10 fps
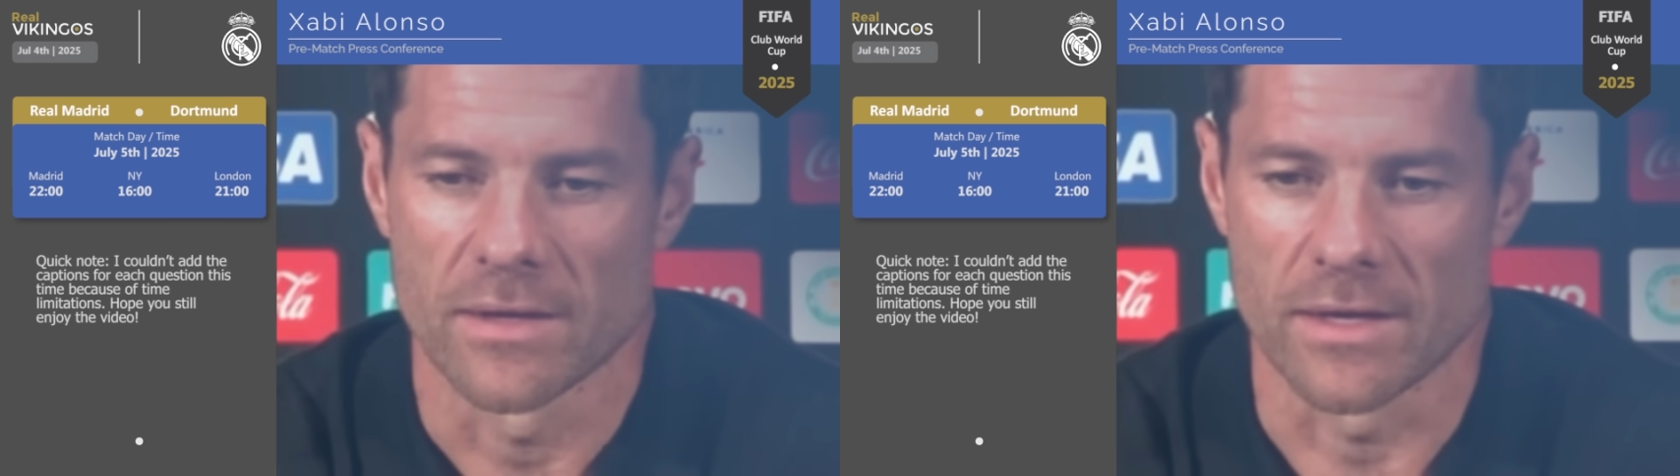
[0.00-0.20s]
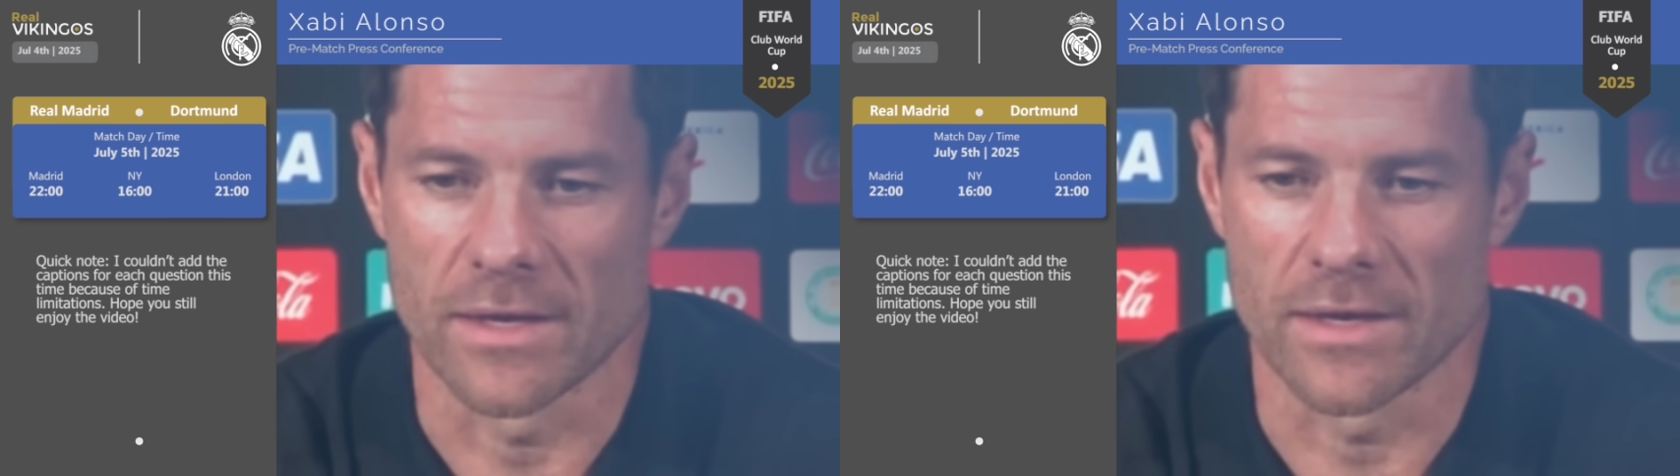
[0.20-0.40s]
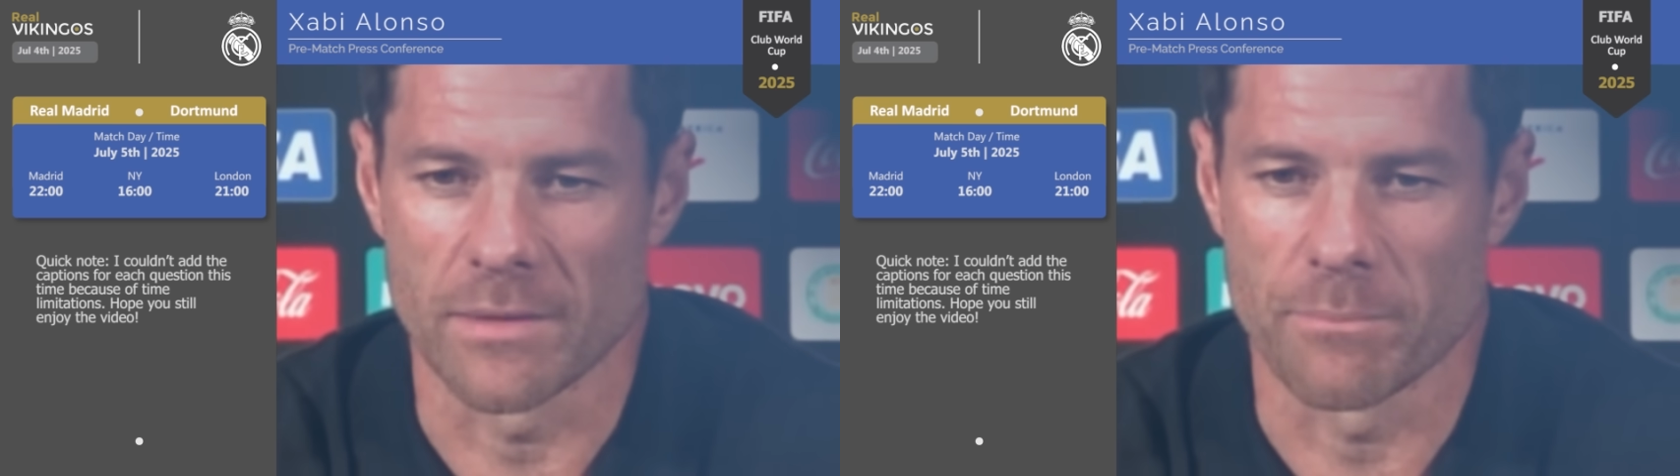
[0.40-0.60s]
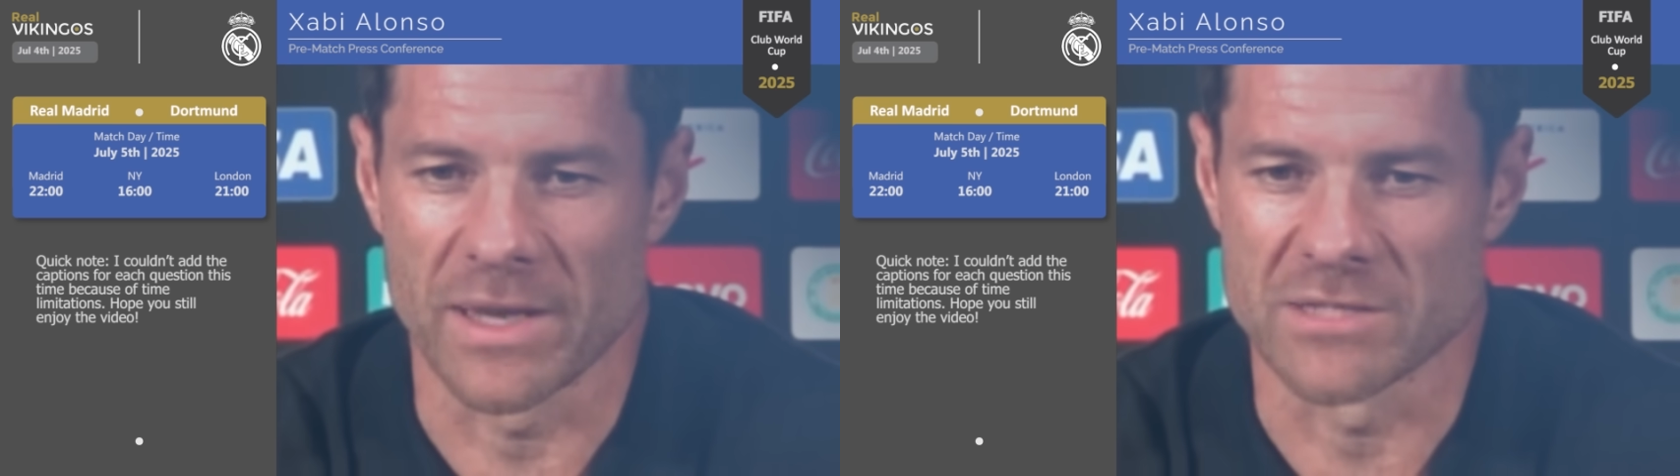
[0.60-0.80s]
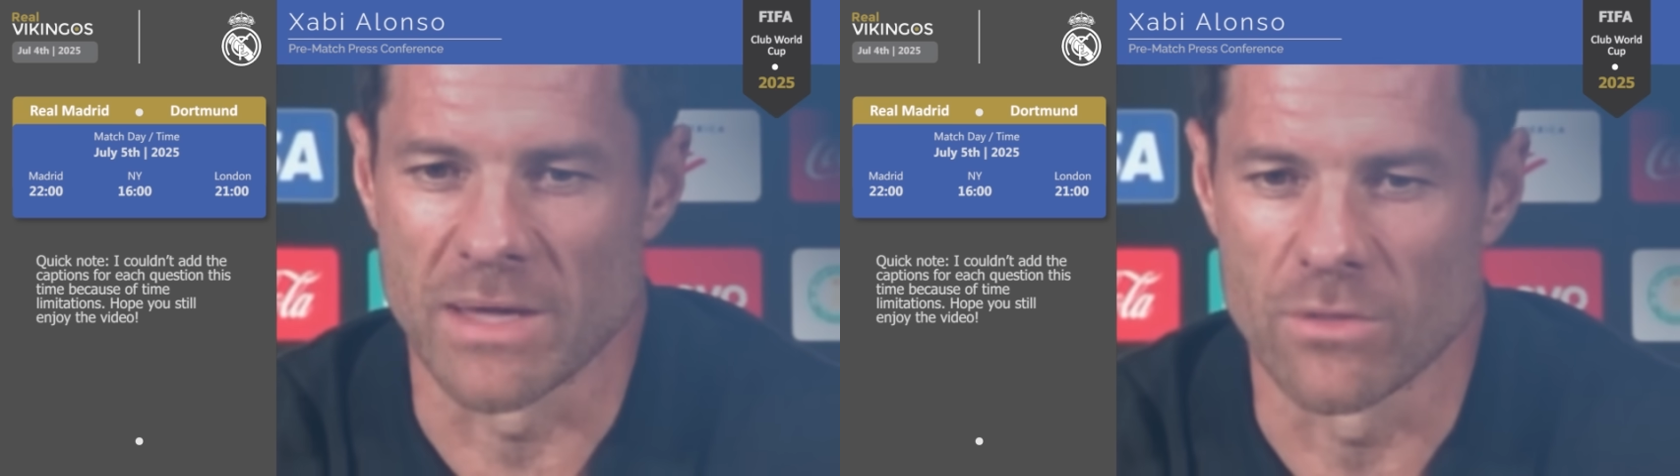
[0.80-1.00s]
You have to adapt